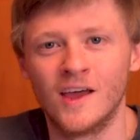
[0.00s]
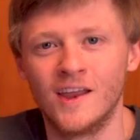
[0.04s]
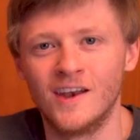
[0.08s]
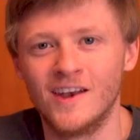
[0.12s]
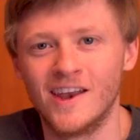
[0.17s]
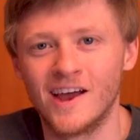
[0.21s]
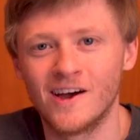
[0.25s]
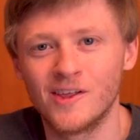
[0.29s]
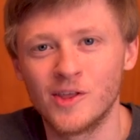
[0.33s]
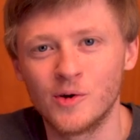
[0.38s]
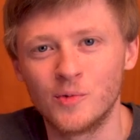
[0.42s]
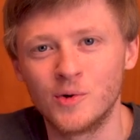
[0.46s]

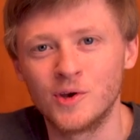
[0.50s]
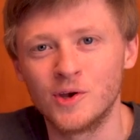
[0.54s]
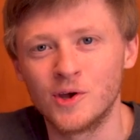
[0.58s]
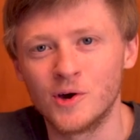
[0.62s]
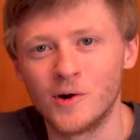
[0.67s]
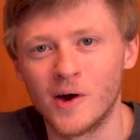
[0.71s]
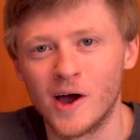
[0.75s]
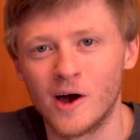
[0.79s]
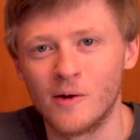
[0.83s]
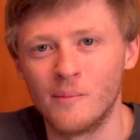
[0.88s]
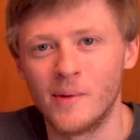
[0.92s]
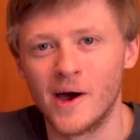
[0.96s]
Now that we
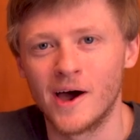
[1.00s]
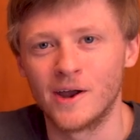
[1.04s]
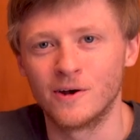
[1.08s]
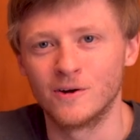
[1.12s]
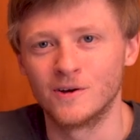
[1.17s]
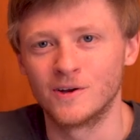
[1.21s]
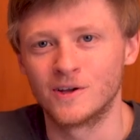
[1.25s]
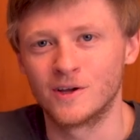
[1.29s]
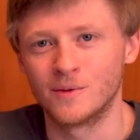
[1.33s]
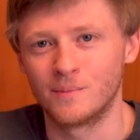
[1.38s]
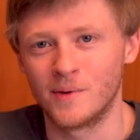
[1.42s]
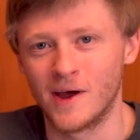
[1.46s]
know how
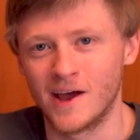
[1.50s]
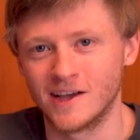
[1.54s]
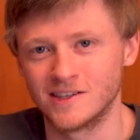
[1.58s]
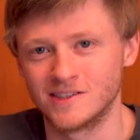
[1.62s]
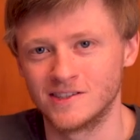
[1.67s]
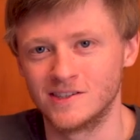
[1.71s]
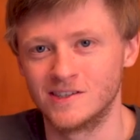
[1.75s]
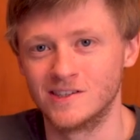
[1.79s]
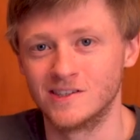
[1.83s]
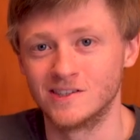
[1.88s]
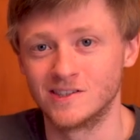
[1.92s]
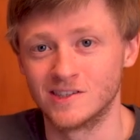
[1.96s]
battery
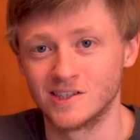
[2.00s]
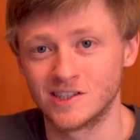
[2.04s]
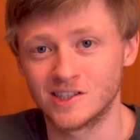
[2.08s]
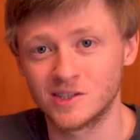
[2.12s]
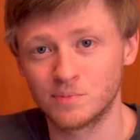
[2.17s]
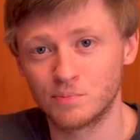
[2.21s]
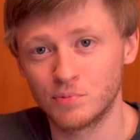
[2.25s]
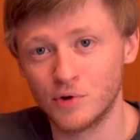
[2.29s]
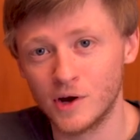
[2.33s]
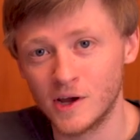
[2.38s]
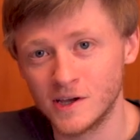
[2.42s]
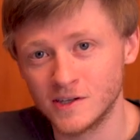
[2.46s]
capacity is
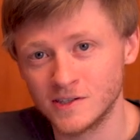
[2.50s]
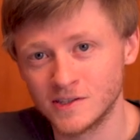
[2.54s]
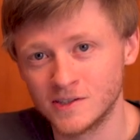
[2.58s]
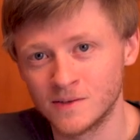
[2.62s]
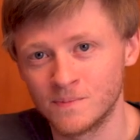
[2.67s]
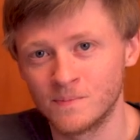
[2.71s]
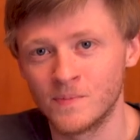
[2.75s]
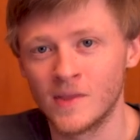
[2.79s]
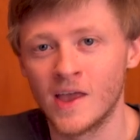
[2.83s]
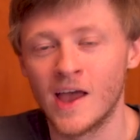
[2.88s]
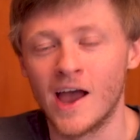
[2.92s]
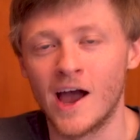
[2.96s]

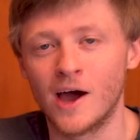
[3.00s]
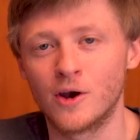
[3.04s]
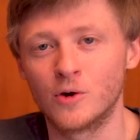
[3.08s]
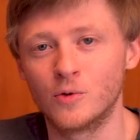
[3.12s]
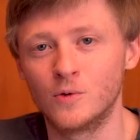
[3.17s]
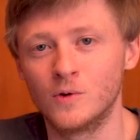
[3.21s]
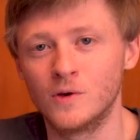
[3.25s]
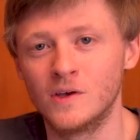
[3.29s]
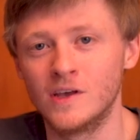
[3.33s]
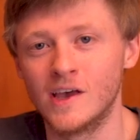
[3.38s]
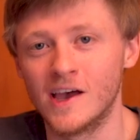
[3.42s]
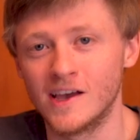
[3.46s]
expressed, how
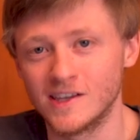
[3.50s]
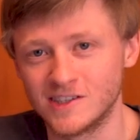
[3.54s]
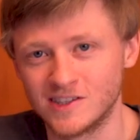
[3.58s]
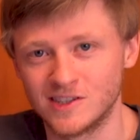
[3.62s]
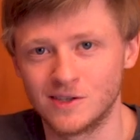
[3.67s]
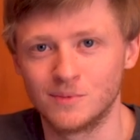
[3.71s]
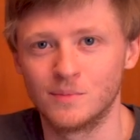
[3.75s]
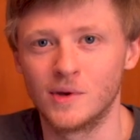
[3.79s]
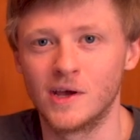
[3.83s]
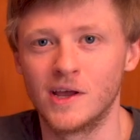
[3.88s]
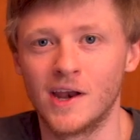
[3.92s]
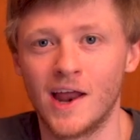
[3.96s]
do we
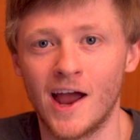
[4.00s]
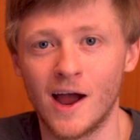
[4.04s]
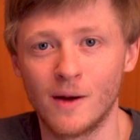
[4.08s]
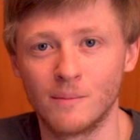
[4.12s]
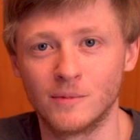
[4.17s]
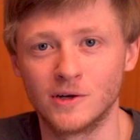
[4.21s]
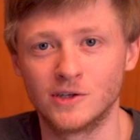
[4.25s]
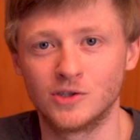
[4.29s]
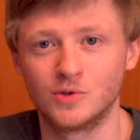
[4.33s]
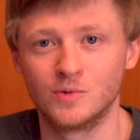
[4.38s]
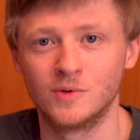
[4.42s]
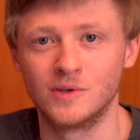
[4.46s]
estimate how
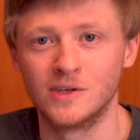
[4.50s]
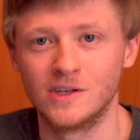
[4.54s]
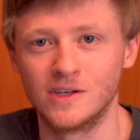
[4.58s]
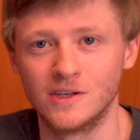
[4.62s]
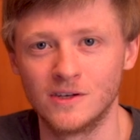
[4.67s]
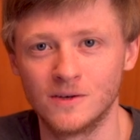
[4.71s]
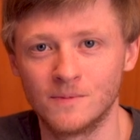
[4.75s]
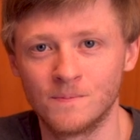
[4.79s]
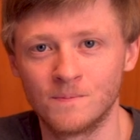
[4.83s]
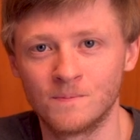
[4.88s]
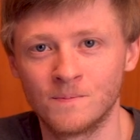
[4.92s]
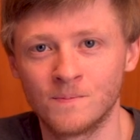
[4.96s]
much we
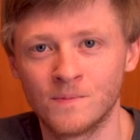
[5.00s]
need?